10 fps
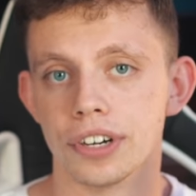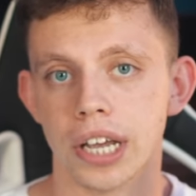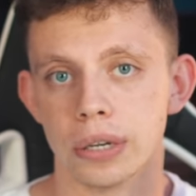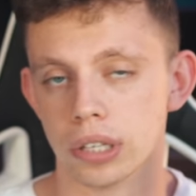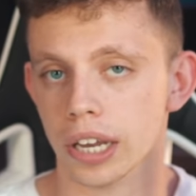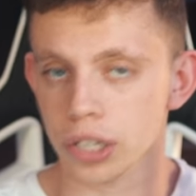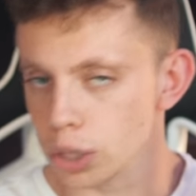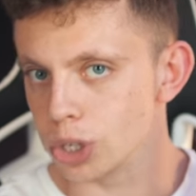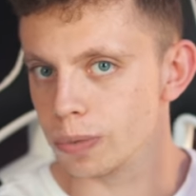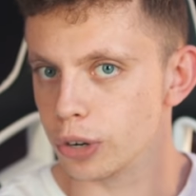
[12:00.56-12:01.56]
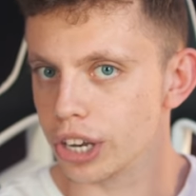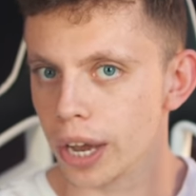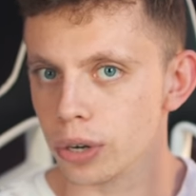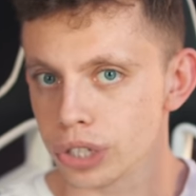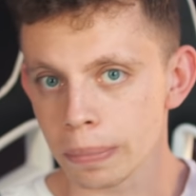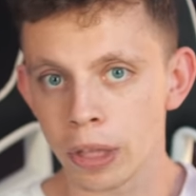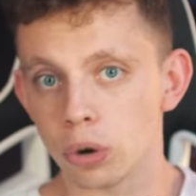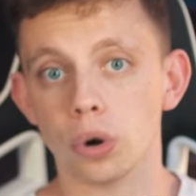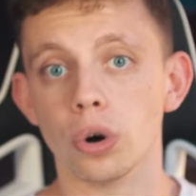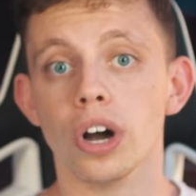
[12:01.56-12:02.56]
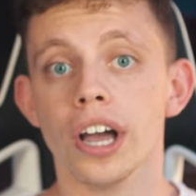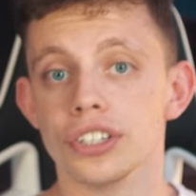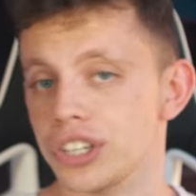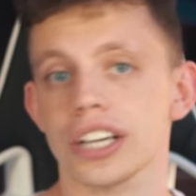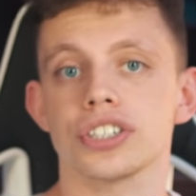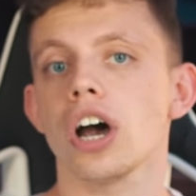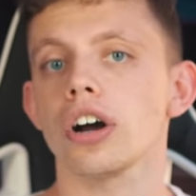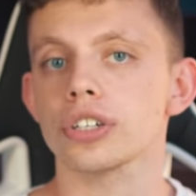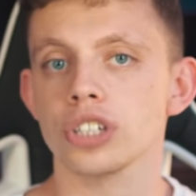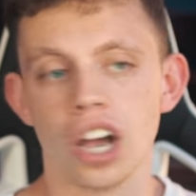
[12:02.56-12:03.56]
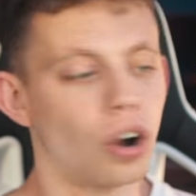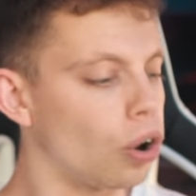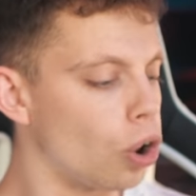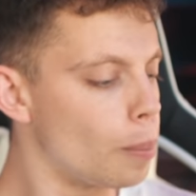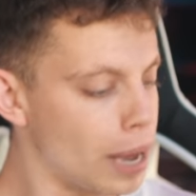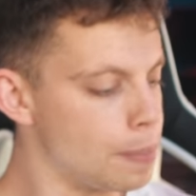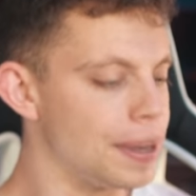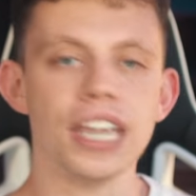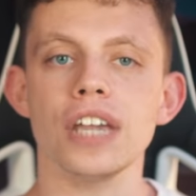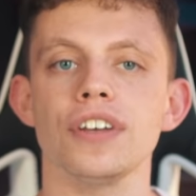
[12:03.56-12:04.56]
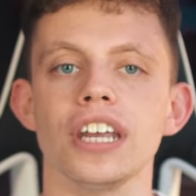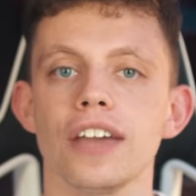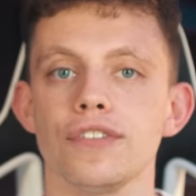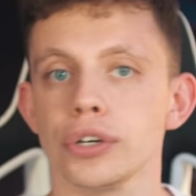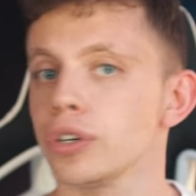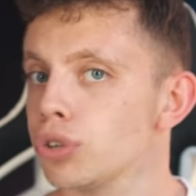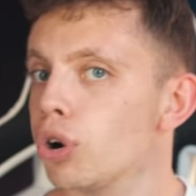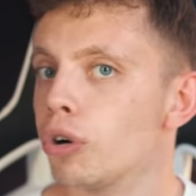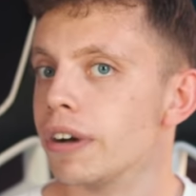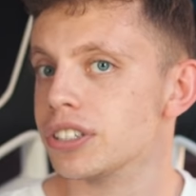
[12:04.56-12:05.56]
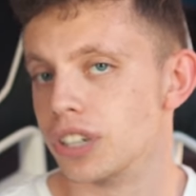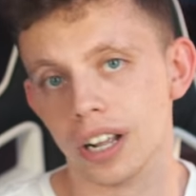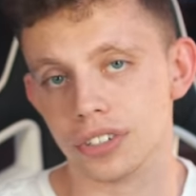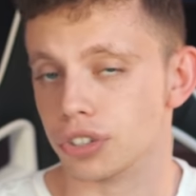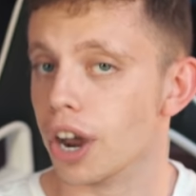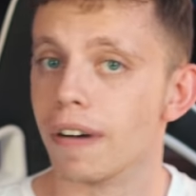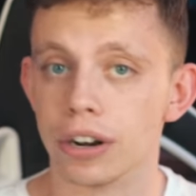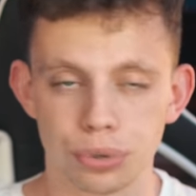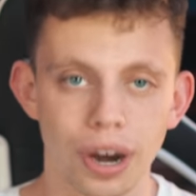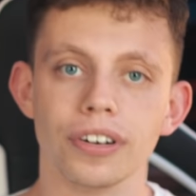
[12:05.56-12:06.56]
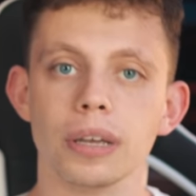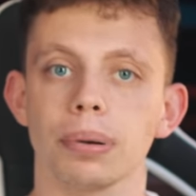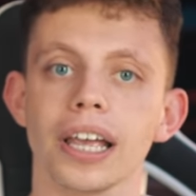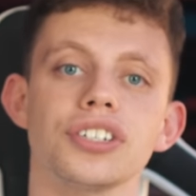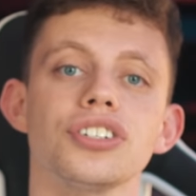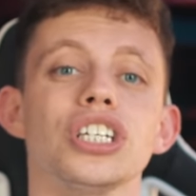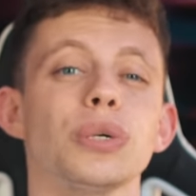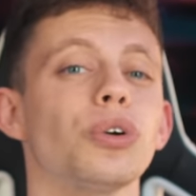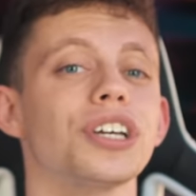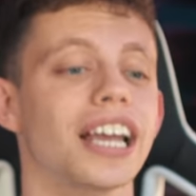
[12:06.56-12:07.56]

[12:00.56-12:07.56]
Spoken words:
videos like YouTube videos or TikToks, or maybe even if you're a tourist, you like to go around traveling places and you want to